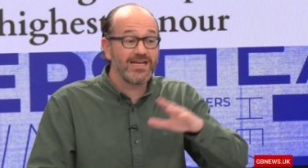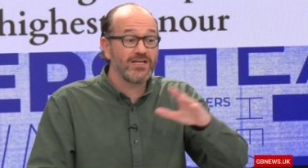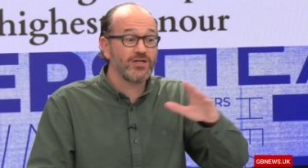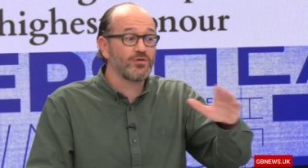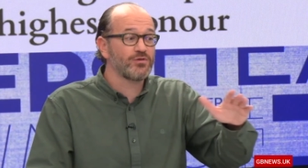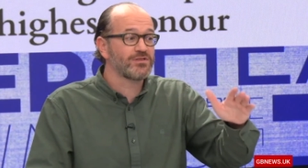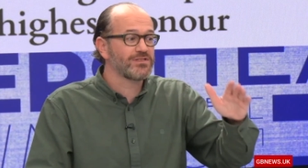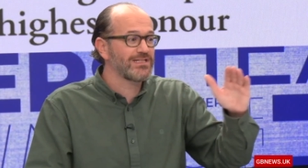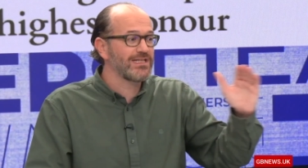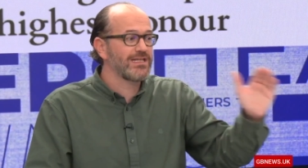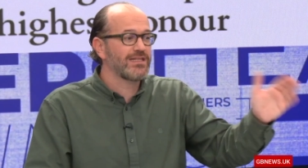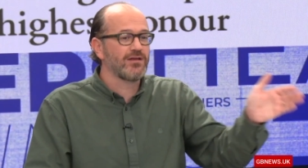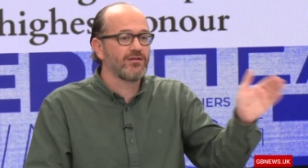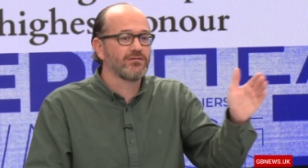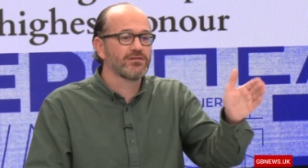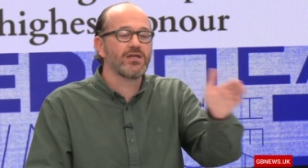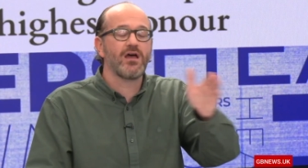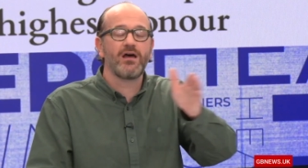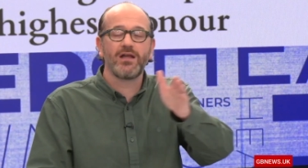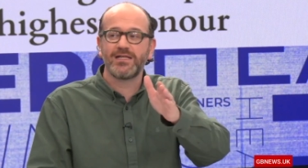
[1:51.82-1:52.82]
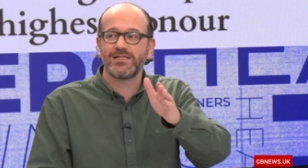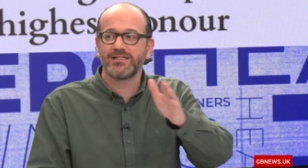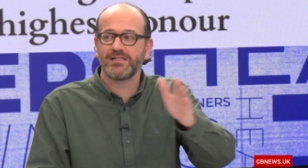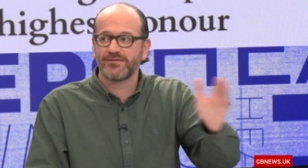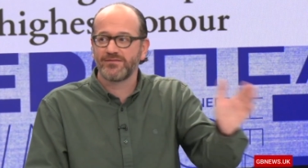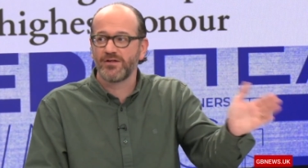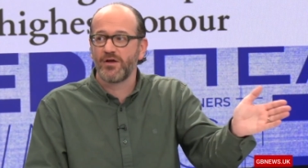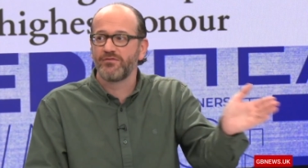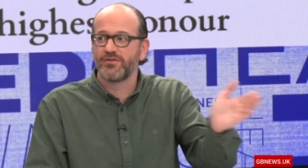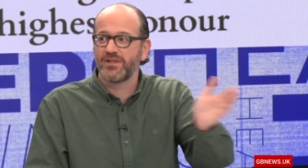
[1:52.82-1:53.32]
then you see the
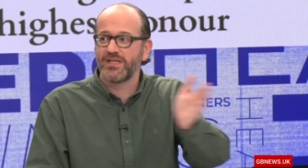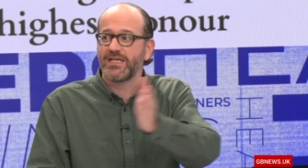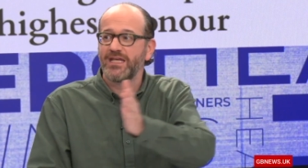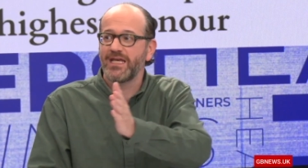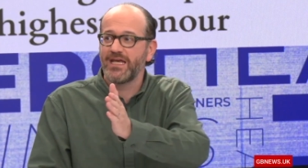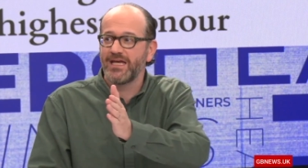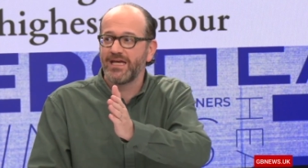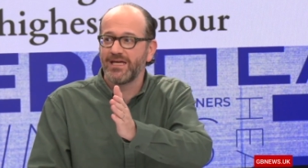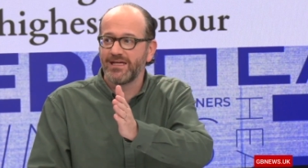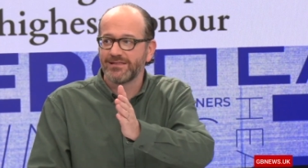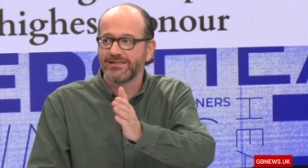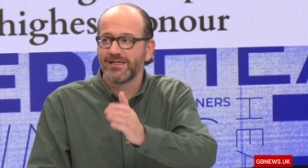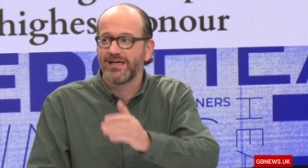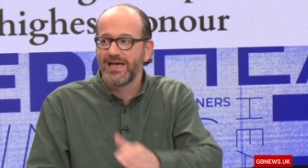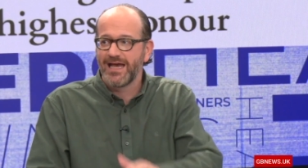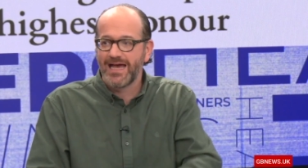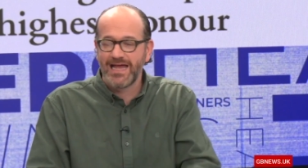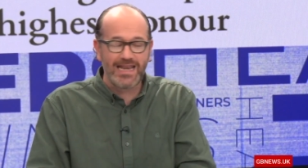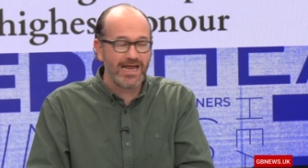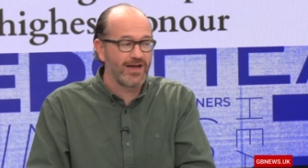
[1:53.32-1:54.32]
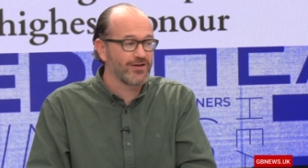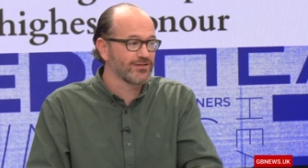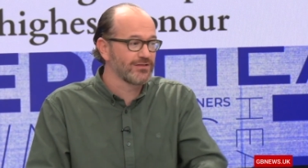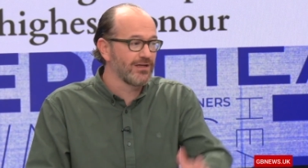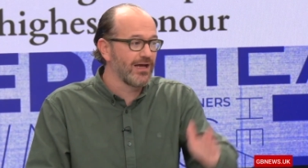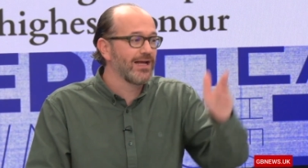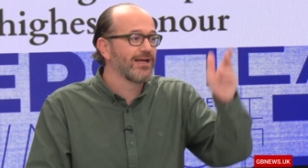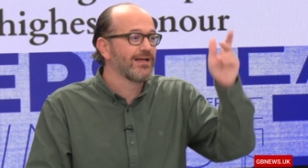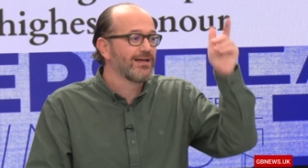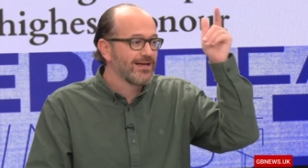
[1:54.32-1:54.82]
alternatives over the years, and Ash
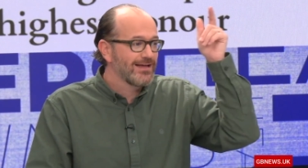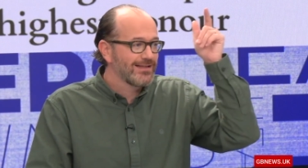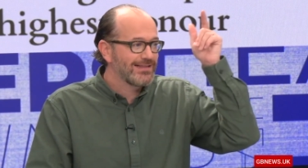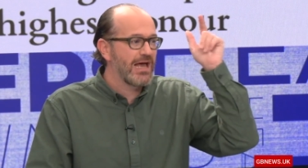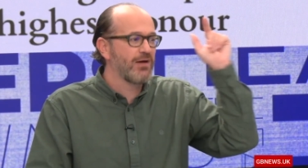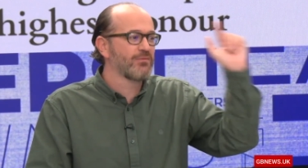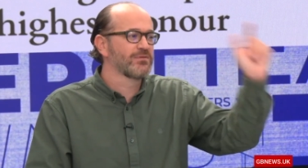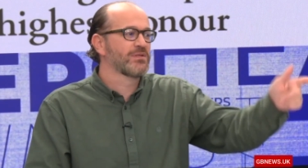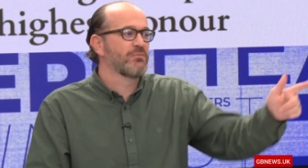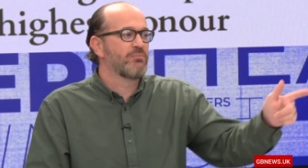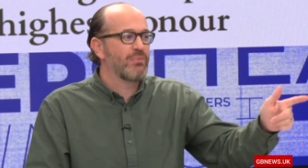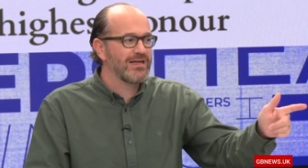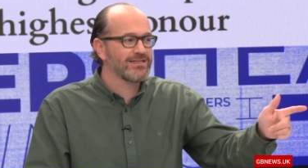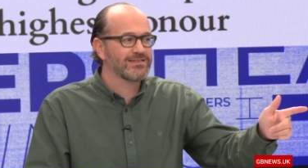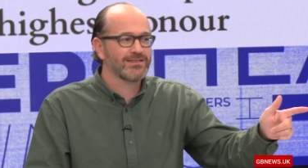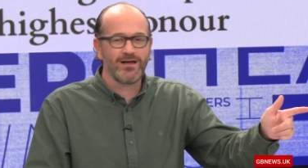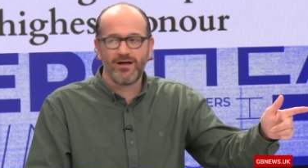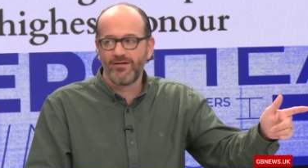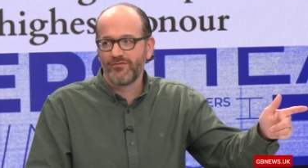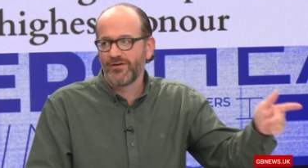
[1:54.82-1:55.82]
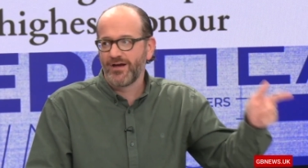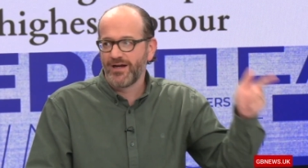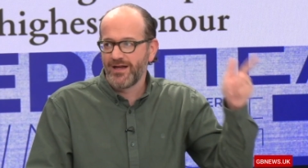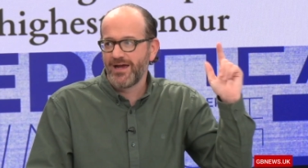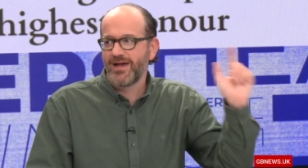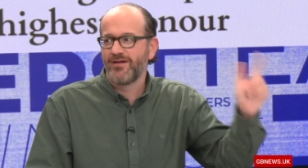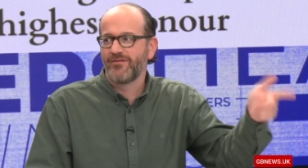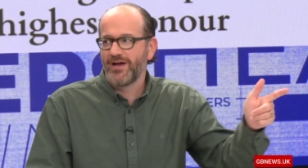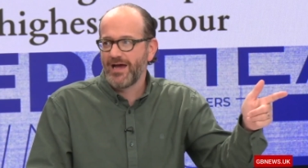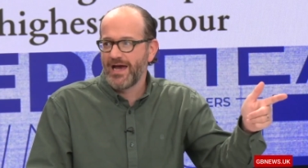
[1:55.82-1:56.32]
like that was the best girlfriend
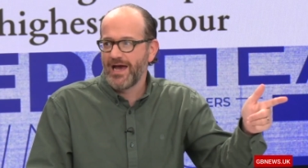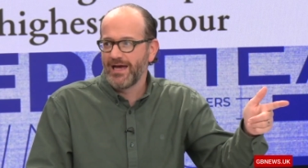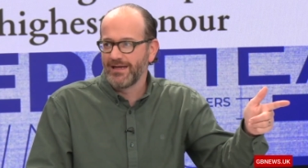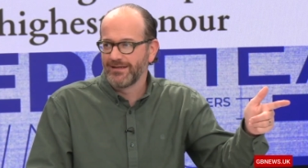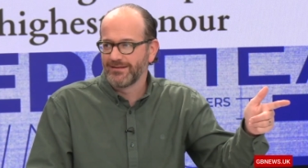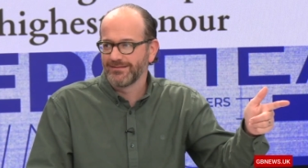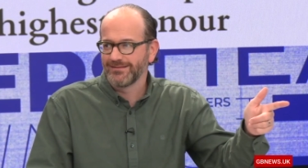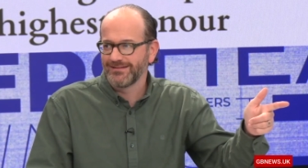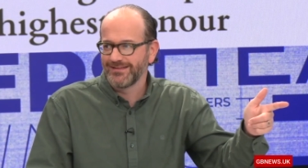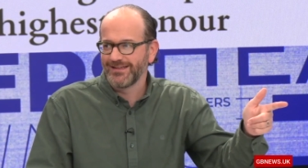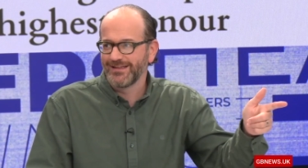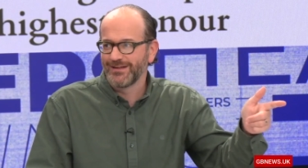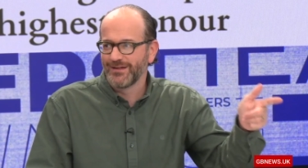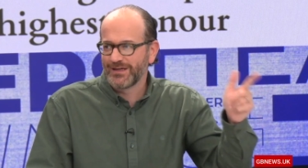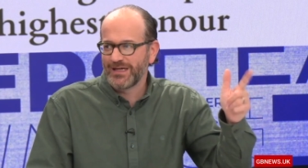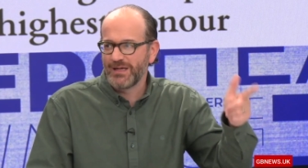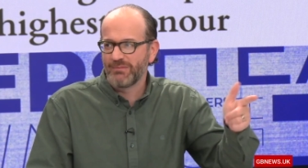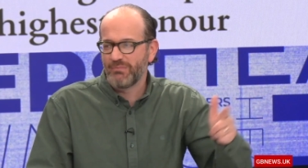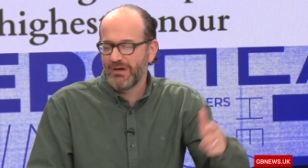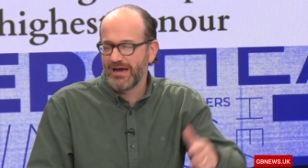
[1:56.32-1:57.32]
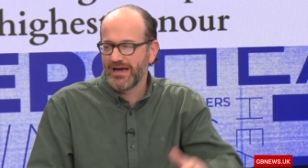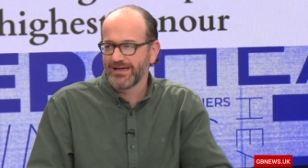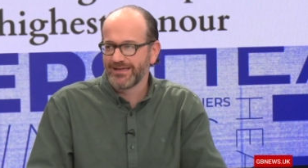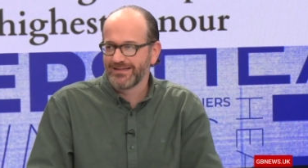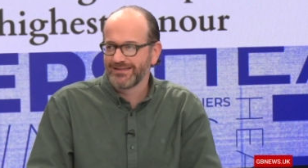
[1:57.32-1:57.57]
I ever had. Oh, a bit like the way